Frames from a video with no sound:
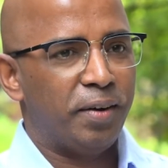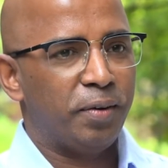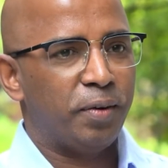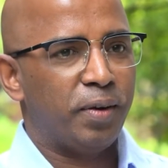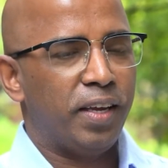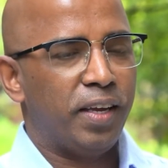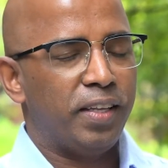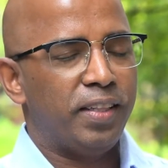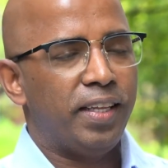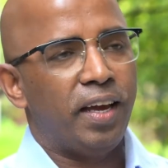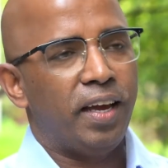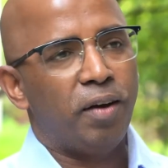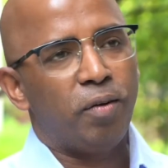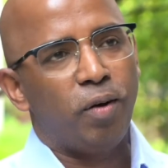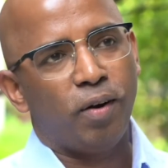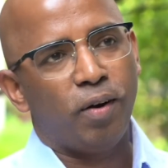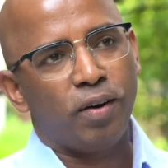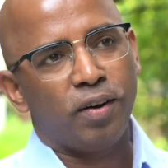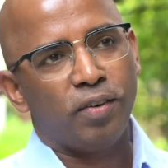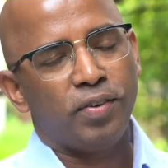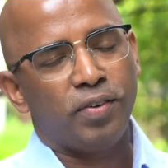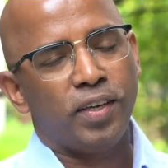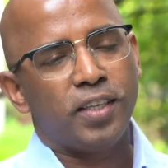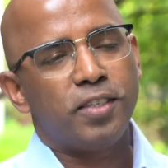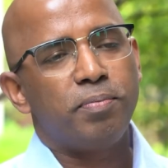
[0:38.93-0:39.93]
okay, they have a
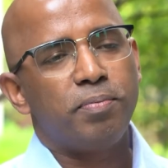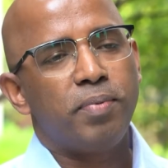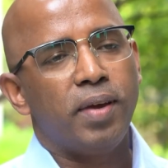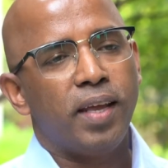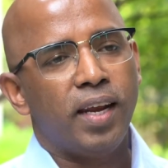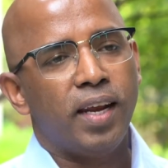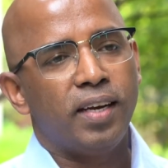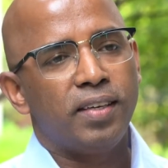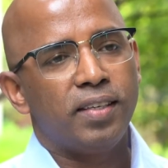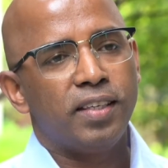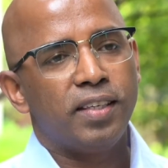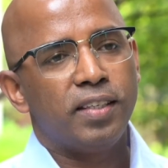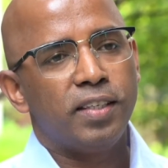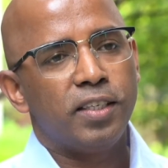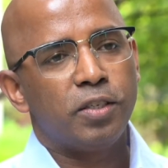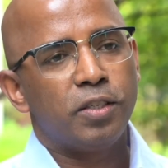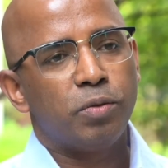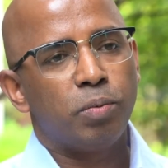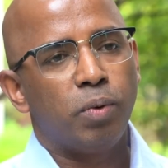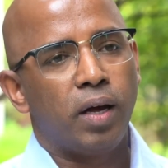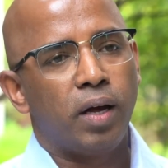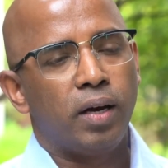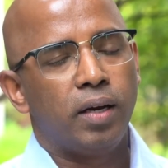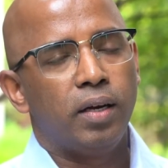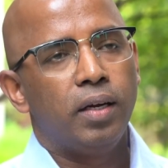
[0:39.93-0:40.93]
lot of experience in
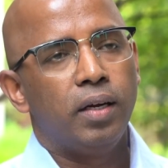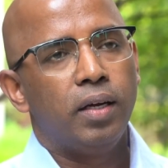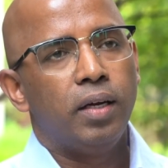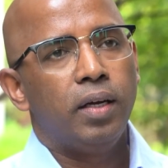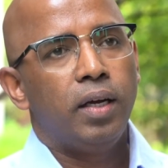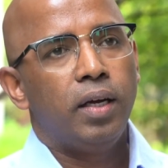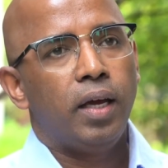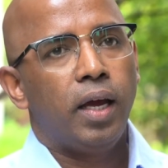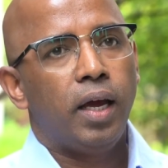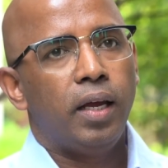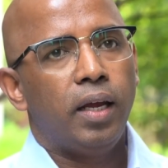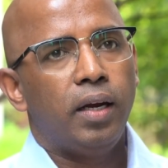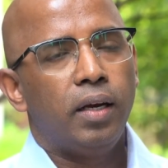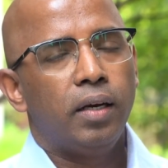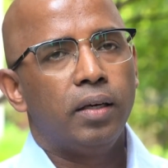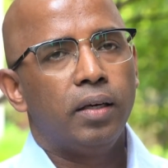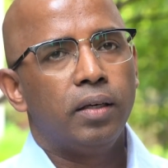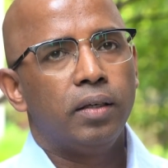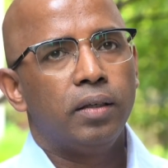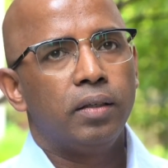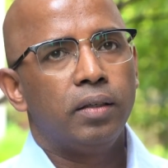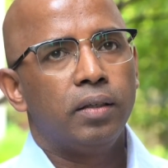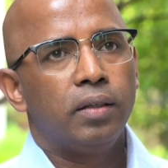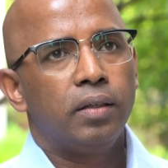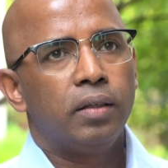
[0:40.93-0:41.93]
this one, and
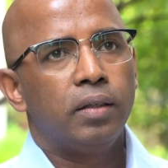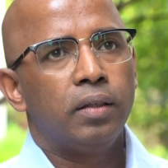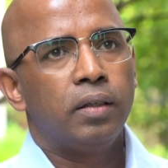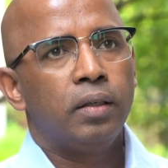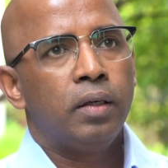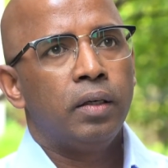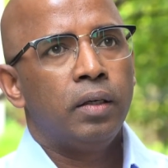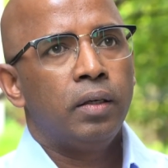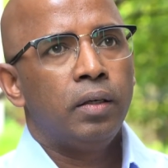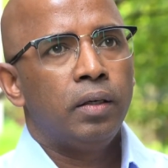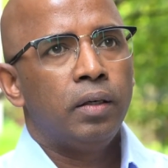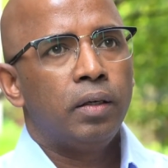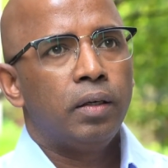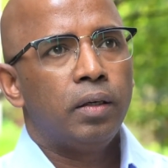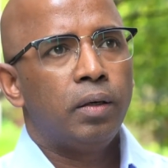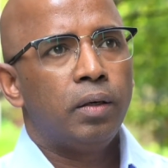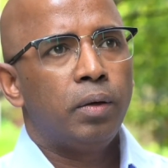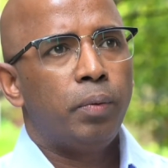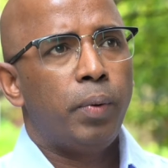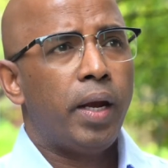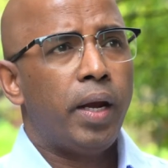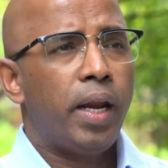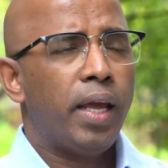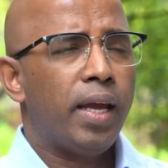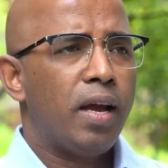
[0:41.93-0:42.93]
uh,
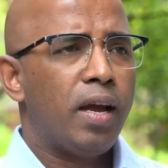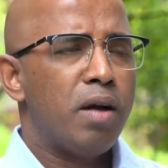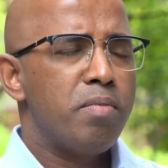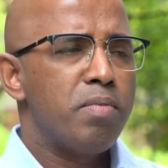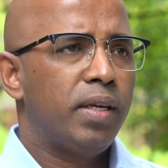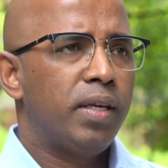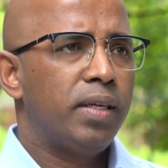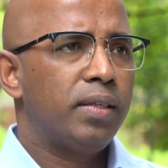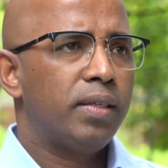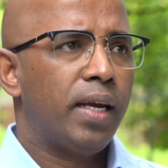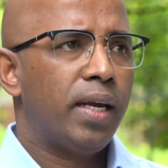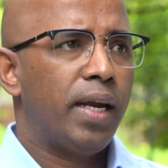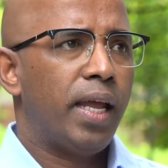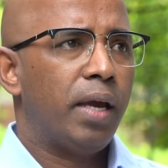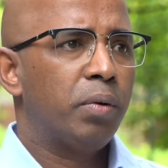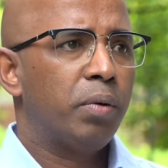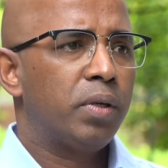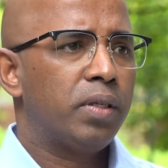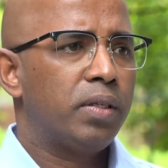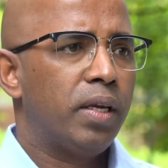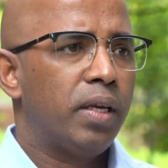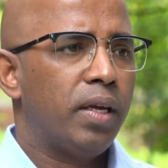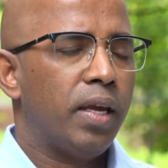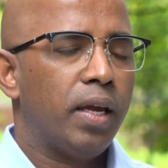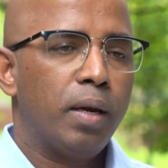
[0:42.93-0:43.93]
uh, when I come inside, I
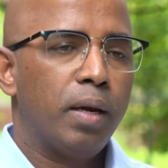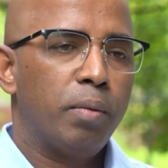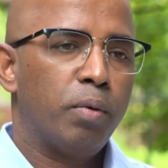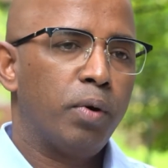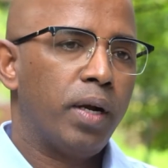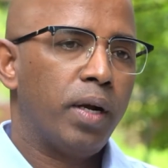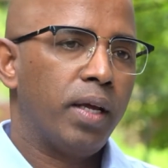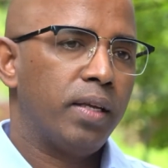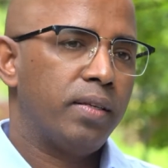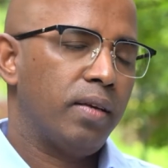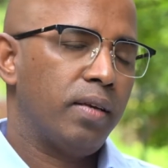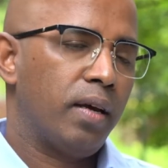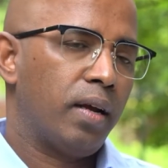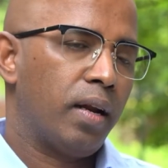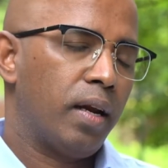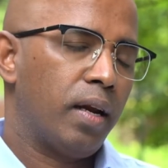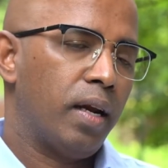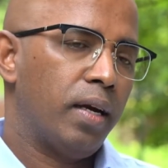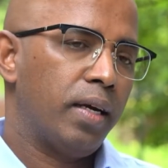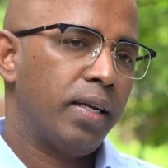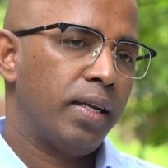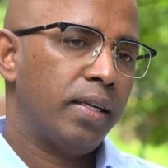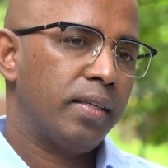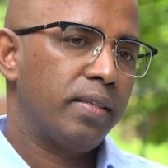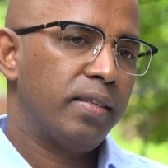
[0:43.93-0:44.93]
was thinking about H R
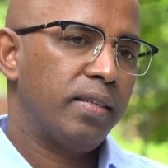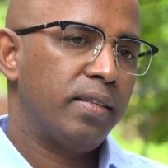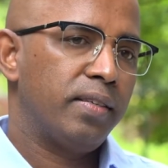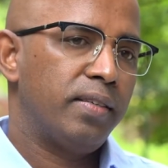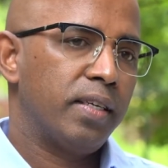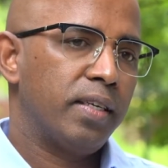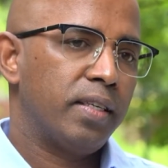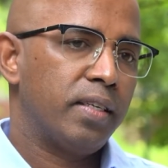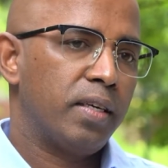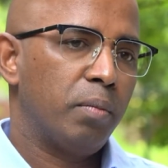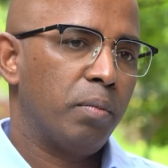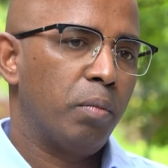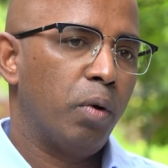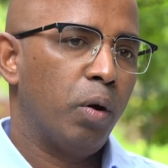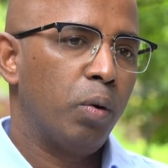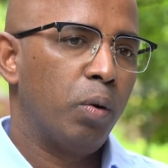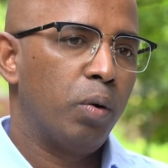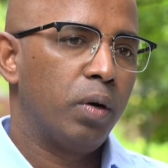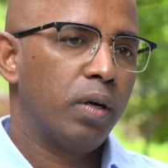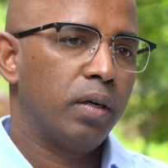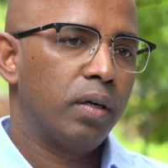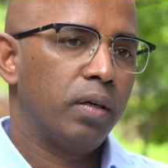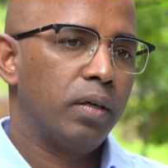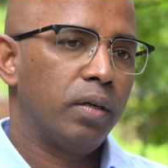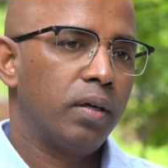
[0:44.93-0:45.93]
analytics is just
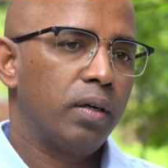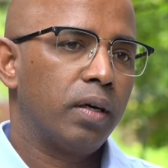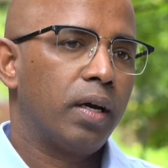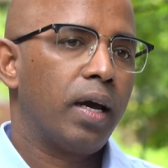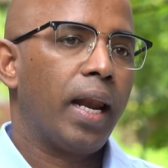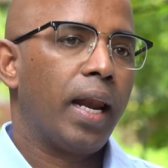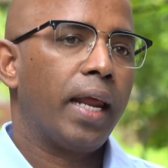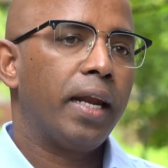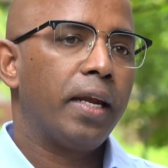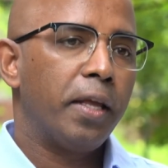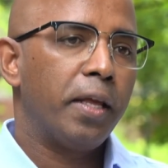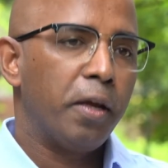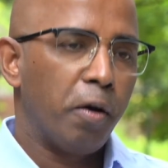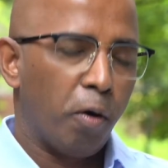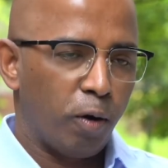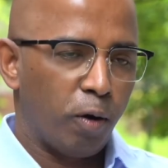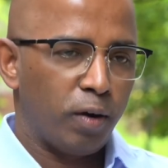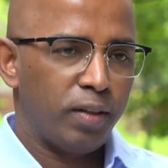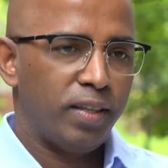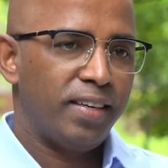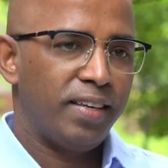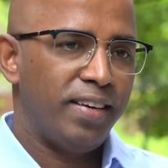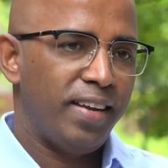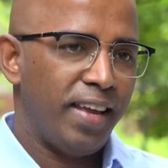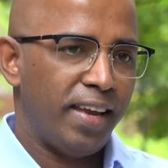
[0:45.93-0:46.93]
about uh, collecting
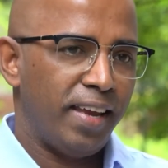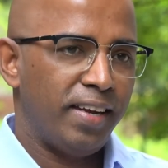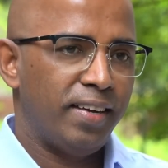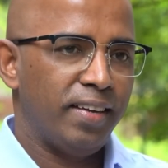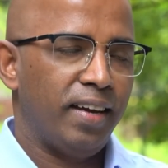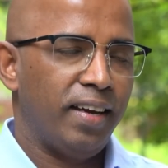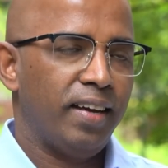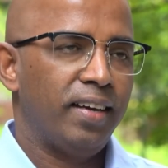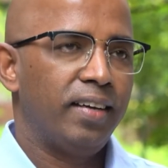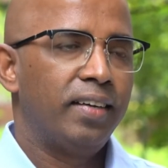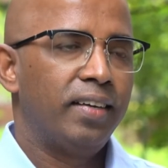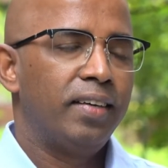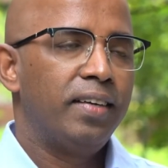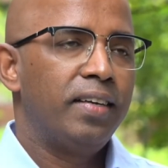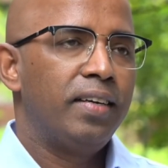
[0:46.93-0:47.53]
all the data